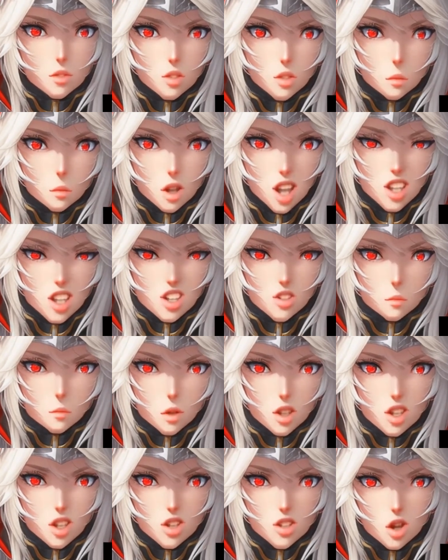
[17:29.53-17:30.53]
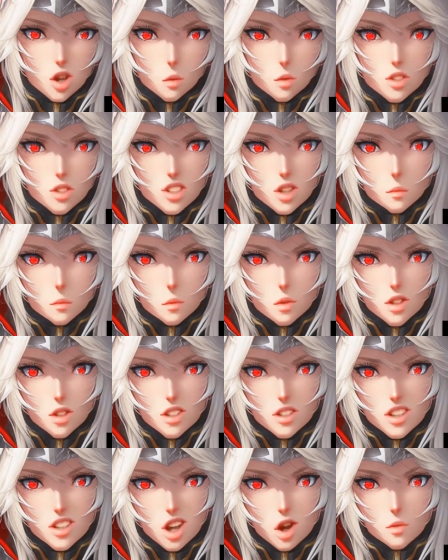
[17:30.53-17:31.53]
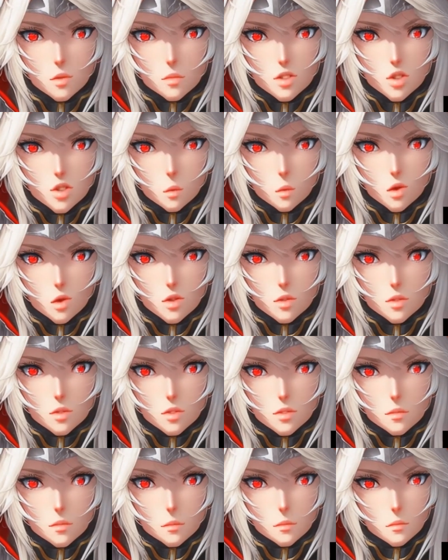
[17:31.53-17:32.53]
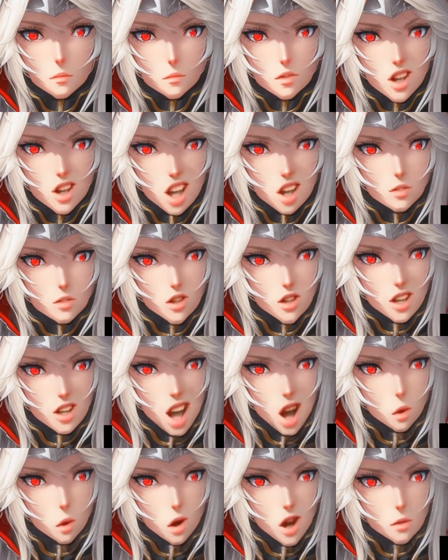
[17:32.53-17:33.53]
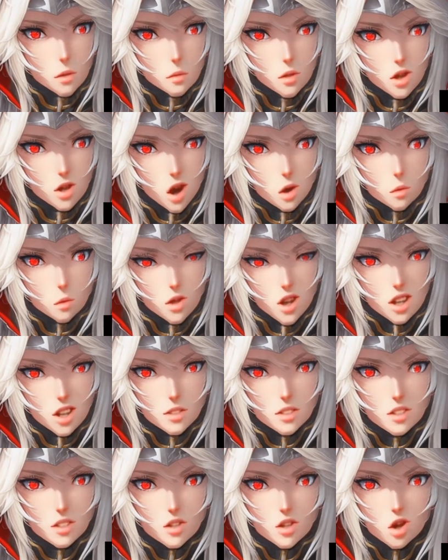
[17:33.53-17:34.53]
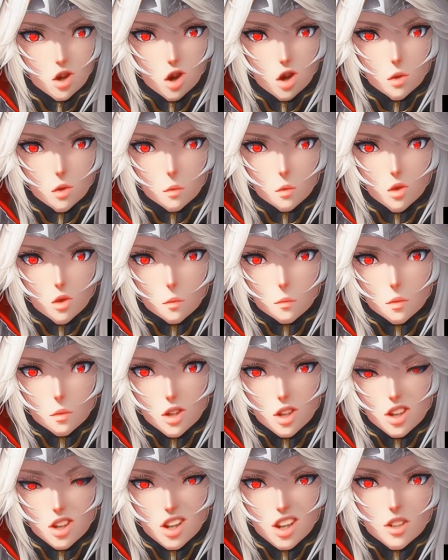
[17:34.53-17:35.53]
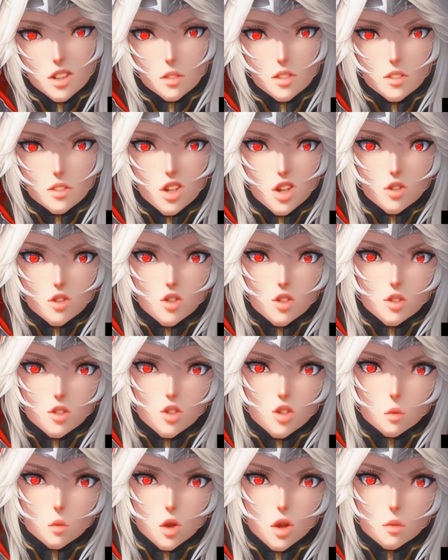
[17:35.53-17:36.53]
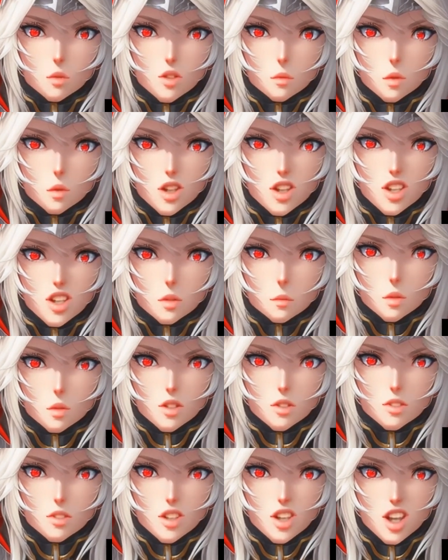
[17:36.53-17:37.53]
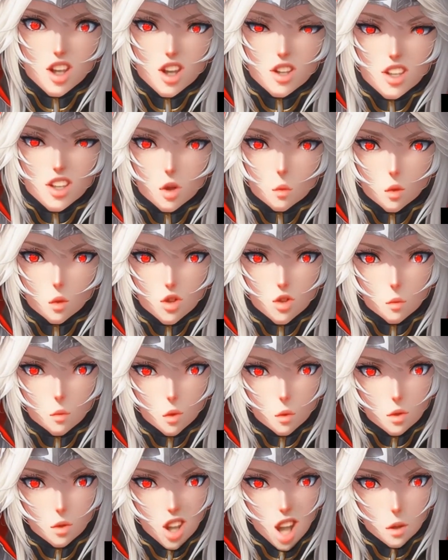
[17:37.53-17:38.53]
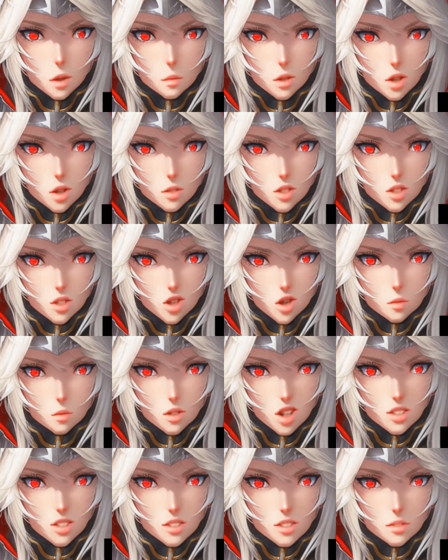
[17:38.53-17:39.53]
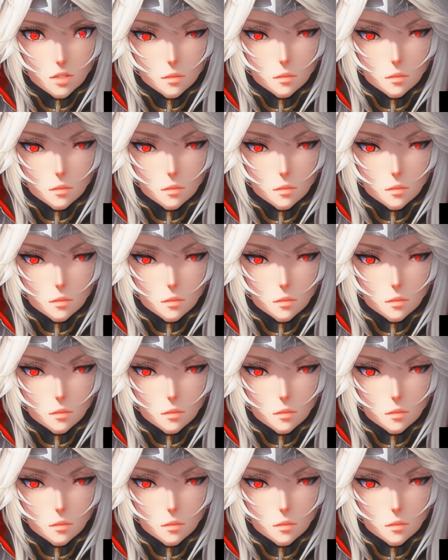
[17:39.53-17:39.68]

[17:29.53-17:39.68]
The pain of being alone is completely out of this world. Even now I am alone, in this dark room, in the dungeon surrounded by enemies, and I wonder what will happen on the surface.